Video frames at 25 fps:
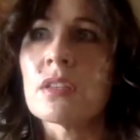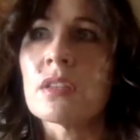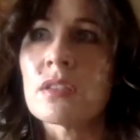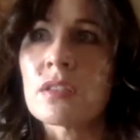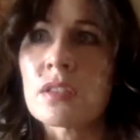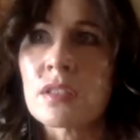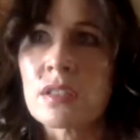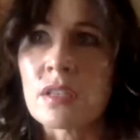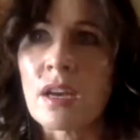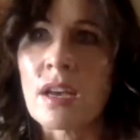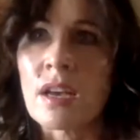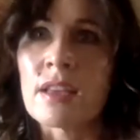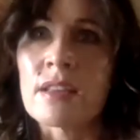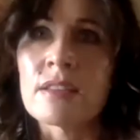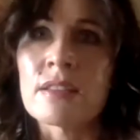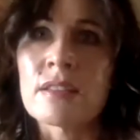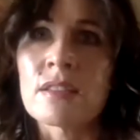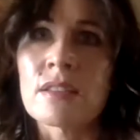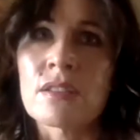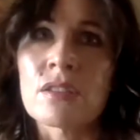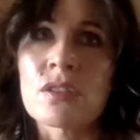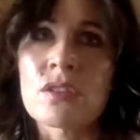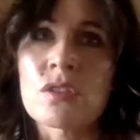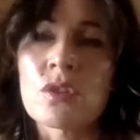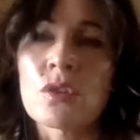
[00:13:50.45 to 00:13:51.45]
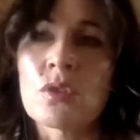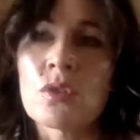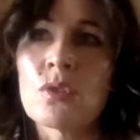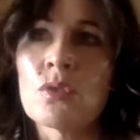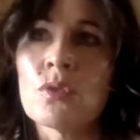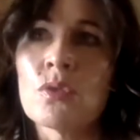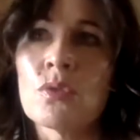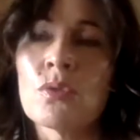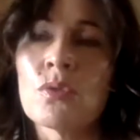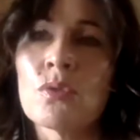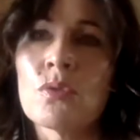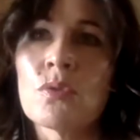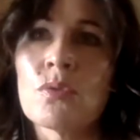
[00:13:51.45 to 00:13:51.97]
scientist
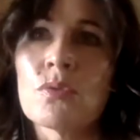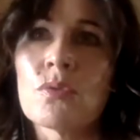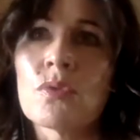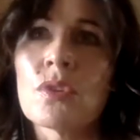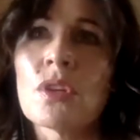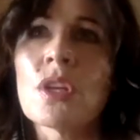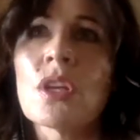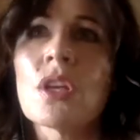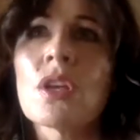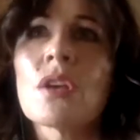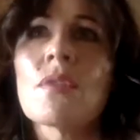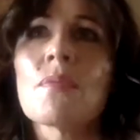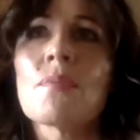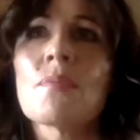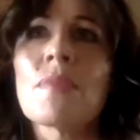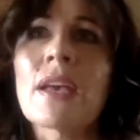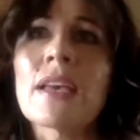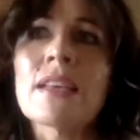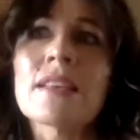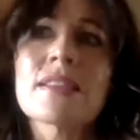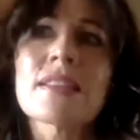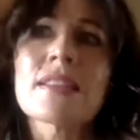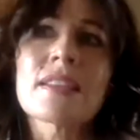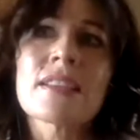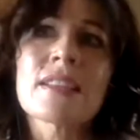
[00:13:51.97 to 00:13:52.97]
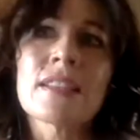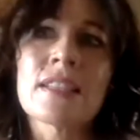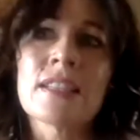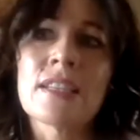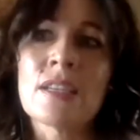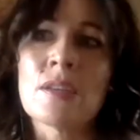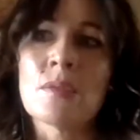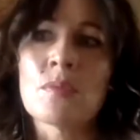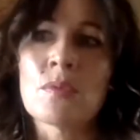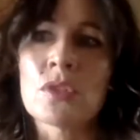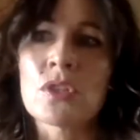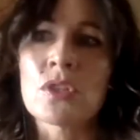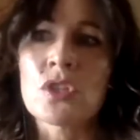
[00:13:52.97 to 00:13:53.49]
who
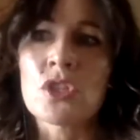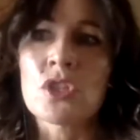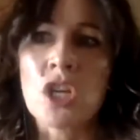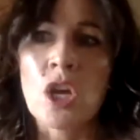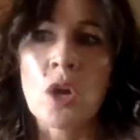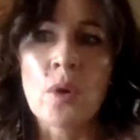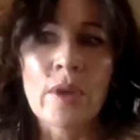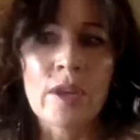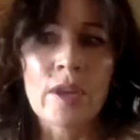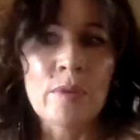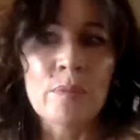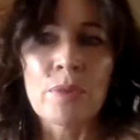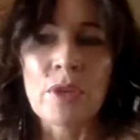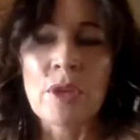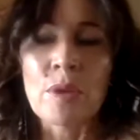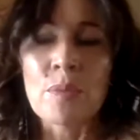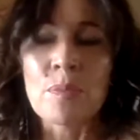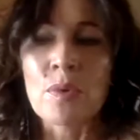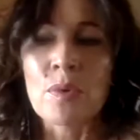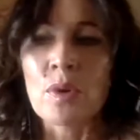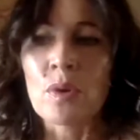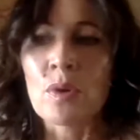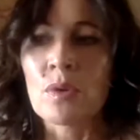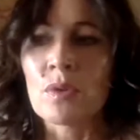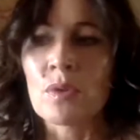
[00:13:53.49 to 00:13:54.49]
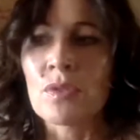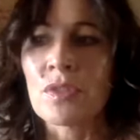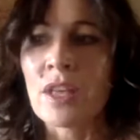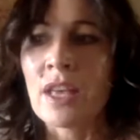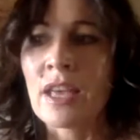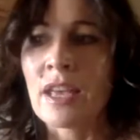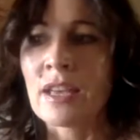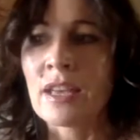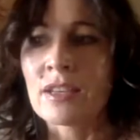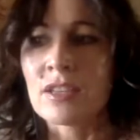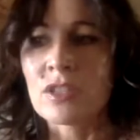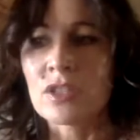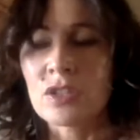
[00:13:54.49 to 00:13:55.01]
basically was showing people
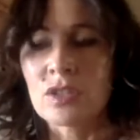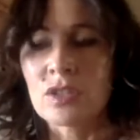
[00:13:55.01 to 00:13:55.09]
that